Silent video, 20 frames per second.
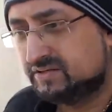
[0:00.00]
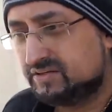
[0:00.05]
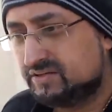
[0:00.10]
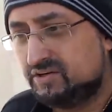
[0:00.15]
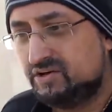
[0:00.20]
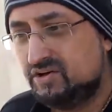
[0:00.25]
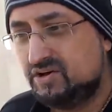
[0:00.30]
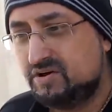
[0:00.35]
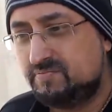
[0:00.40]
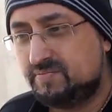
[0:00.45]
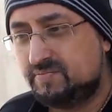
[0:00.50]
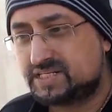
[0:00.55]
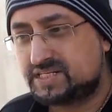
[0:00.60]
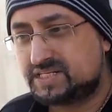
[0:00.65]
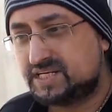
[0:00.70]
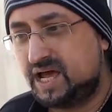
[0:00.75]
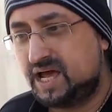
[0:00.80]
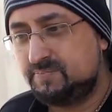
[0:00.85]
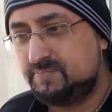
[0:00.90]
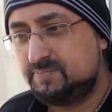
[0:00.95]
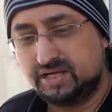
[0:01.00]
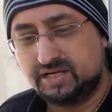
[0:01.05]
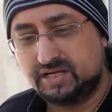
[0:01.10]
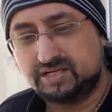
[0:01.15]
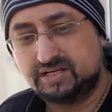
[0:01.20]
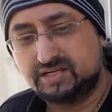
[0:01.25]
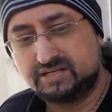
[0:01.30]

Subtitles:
Who am I stabbing?